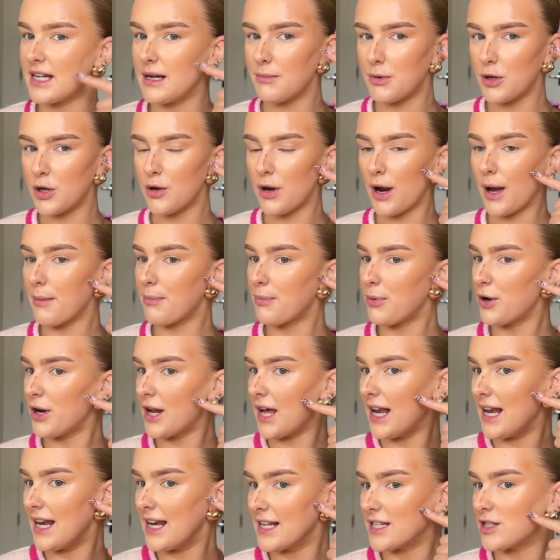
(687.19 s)
But you like put it
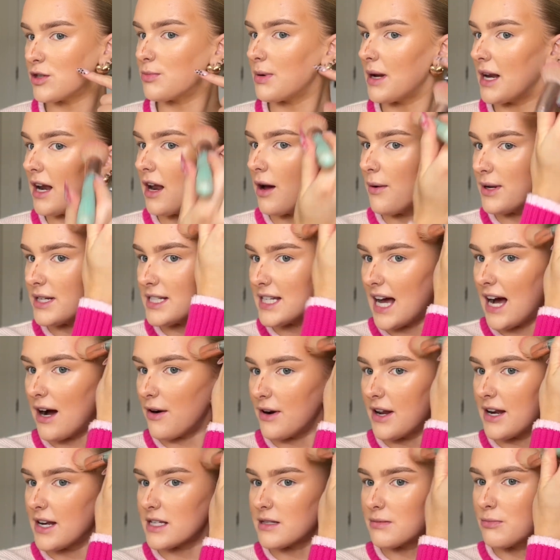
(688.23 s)
a little bit lower down
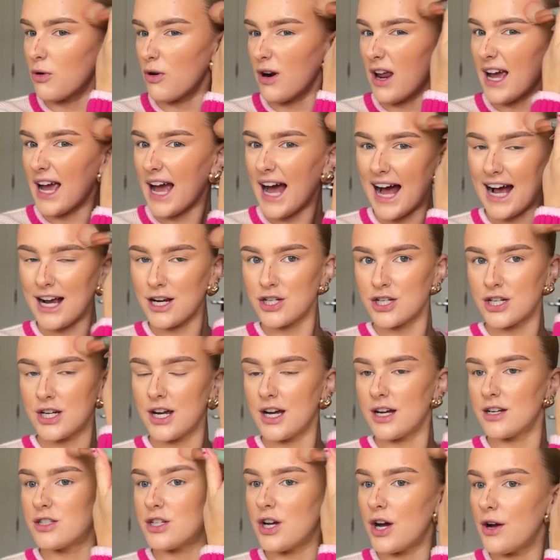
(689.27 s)
and it's more like
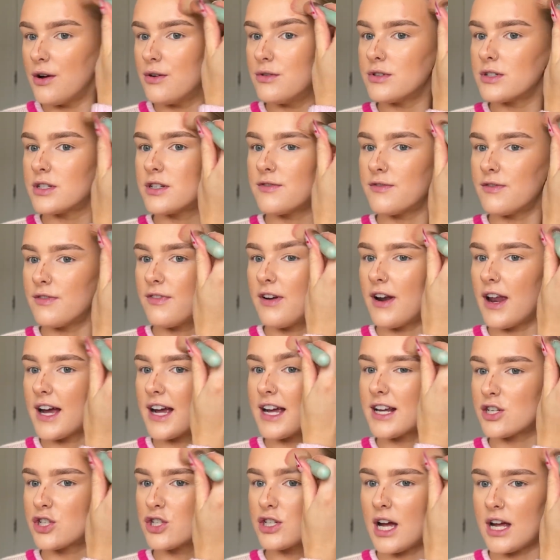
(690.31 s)
ashier tones for like a
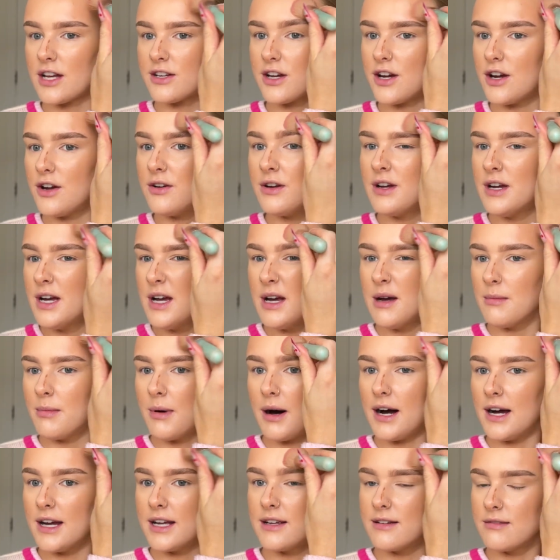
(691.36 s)
shadow. But
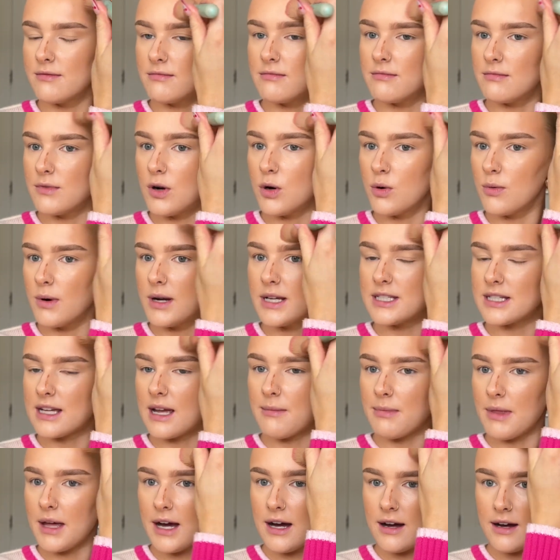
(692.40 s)
I always skip
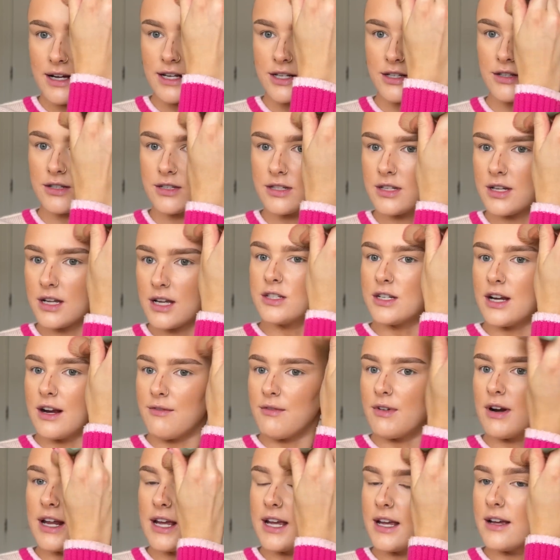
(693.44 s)
that. I just
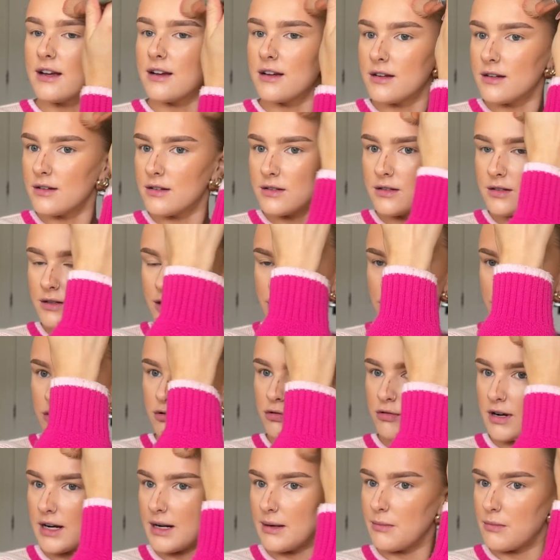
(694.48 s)
generally
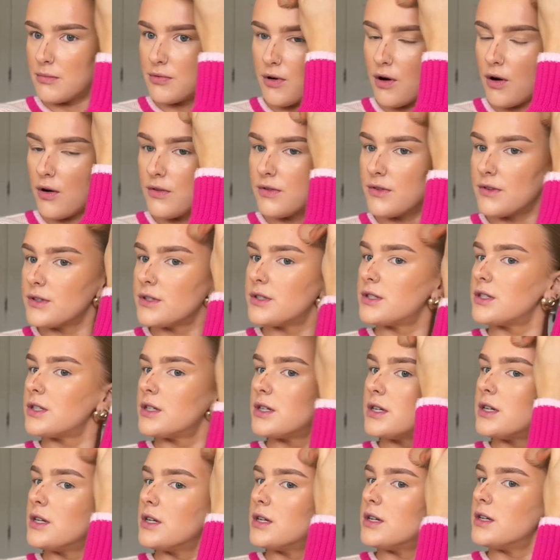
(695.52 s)
cream bronze.
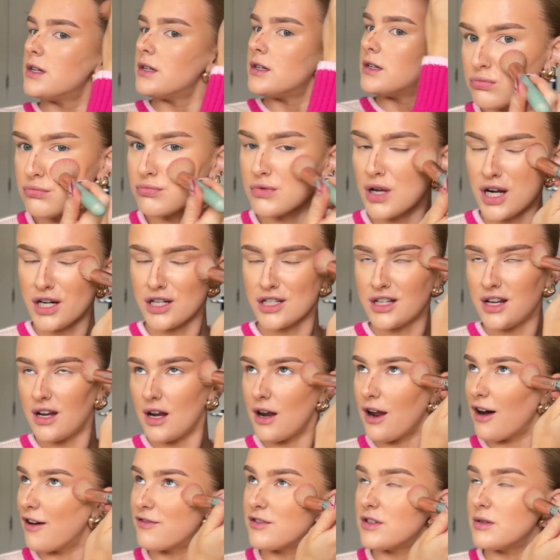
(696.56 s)
I just
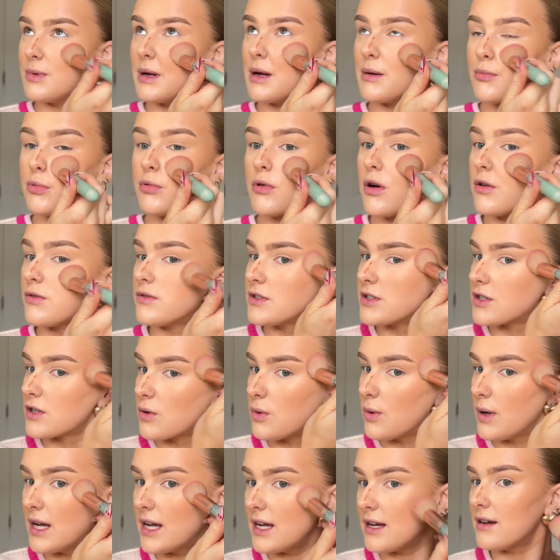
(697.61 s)
love to be a bronzed
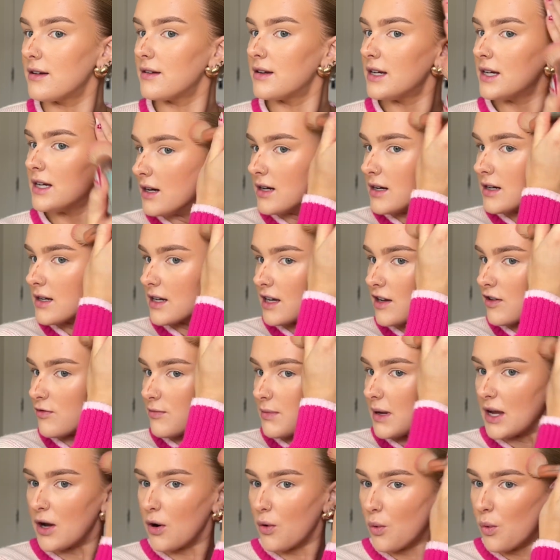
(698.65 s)
queen. Give
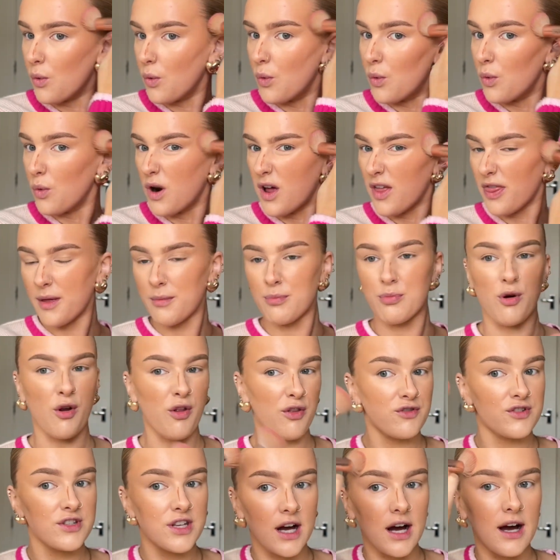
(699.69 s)
me all the
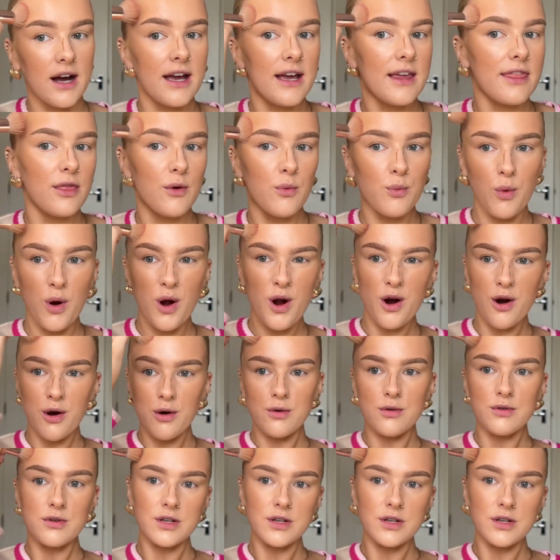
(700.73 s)
bronzer in the world.